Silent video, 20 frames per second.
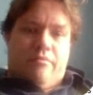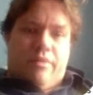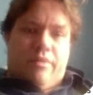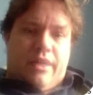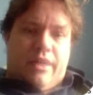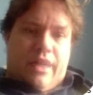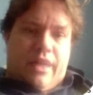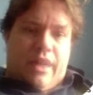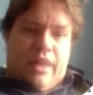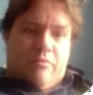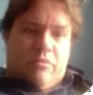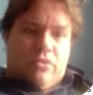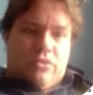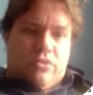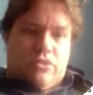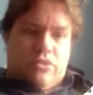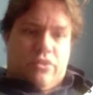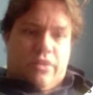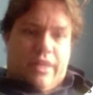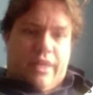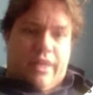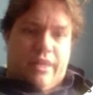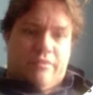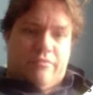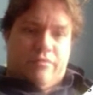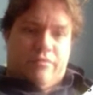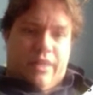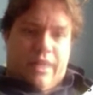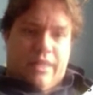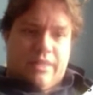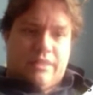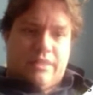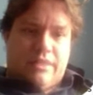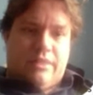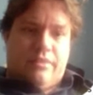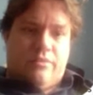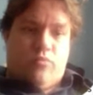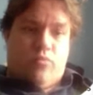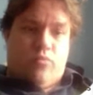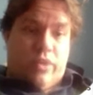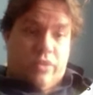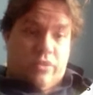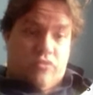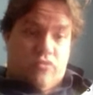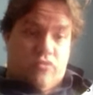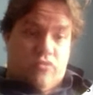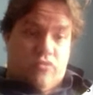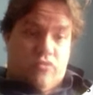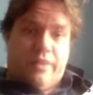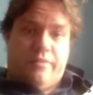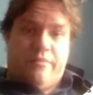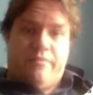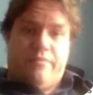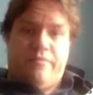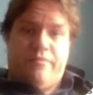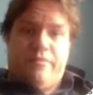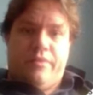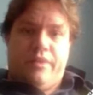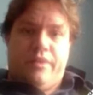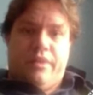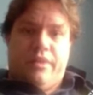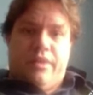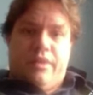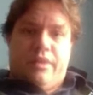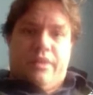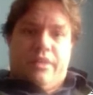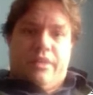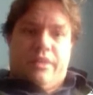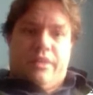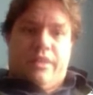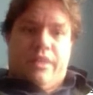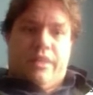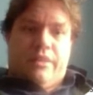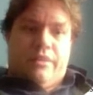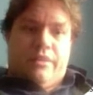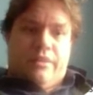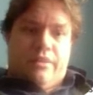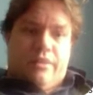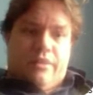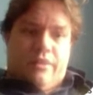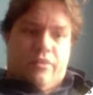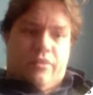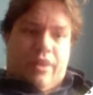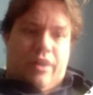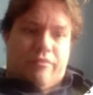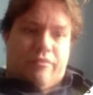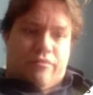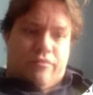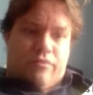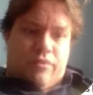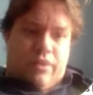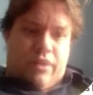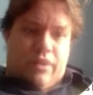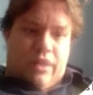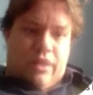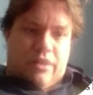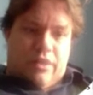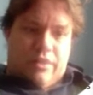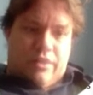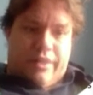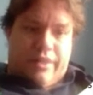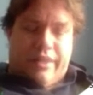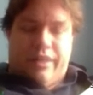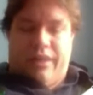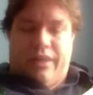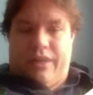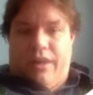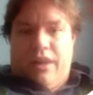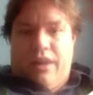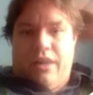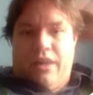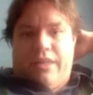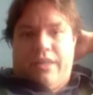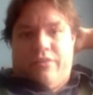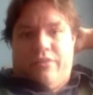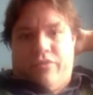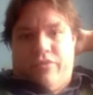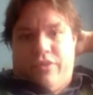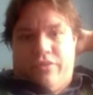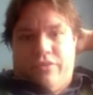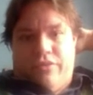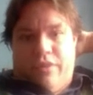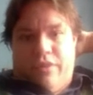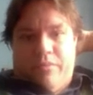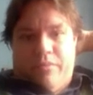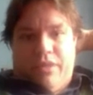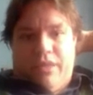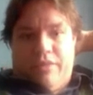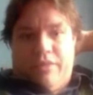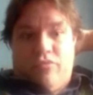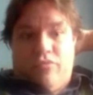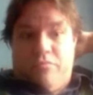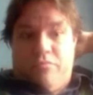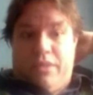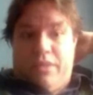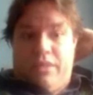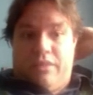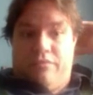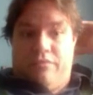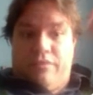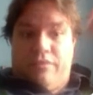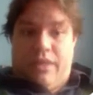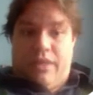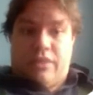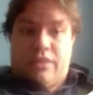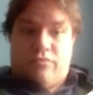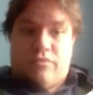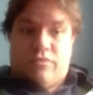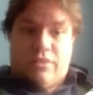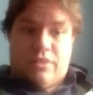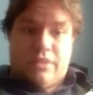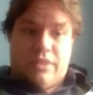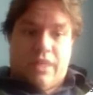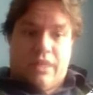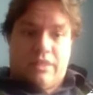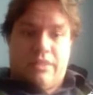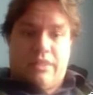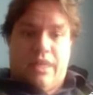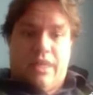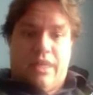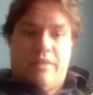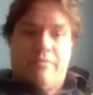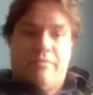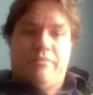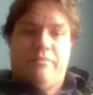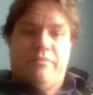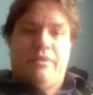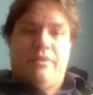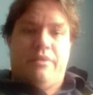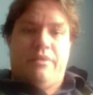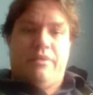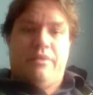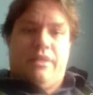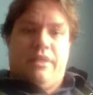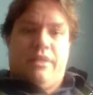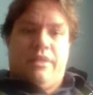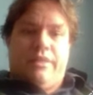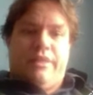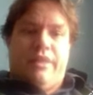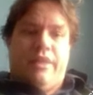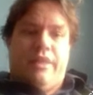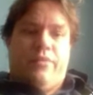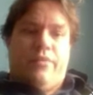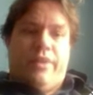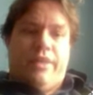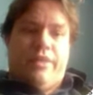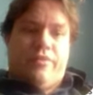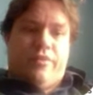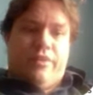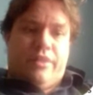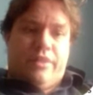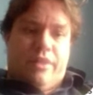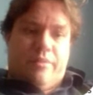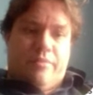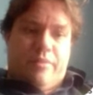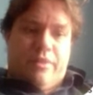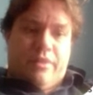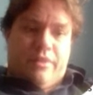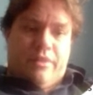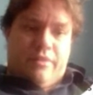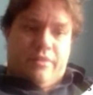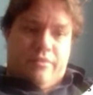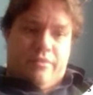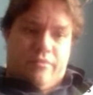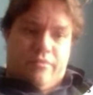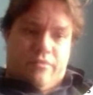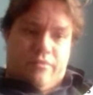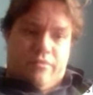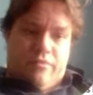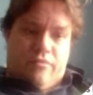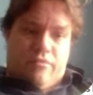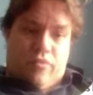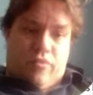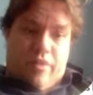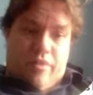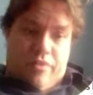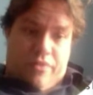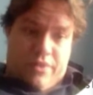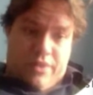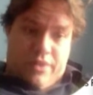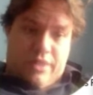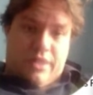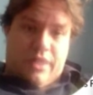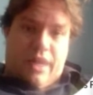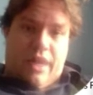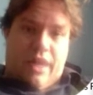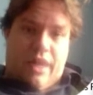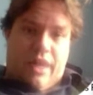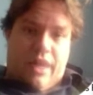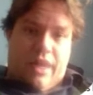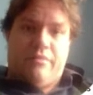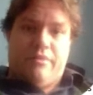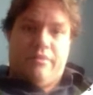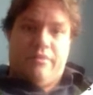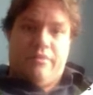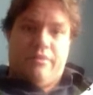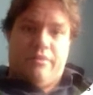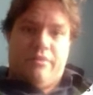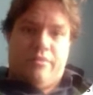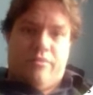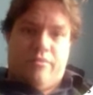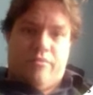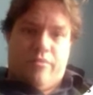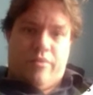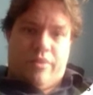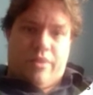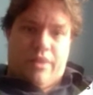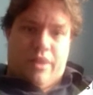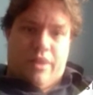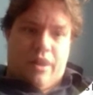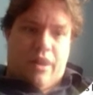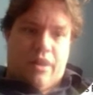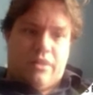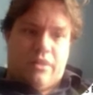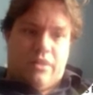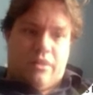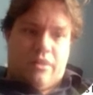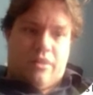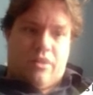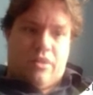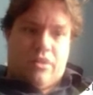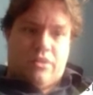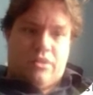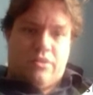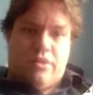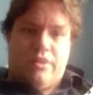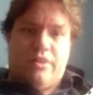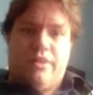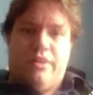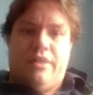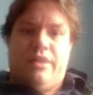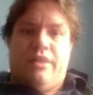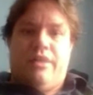play a diamond to your hand finessing, win the trick. Then you have another heart entry to dummy and repeat the finesse for the second time. Then you enter in dummy for the third time with your heart honor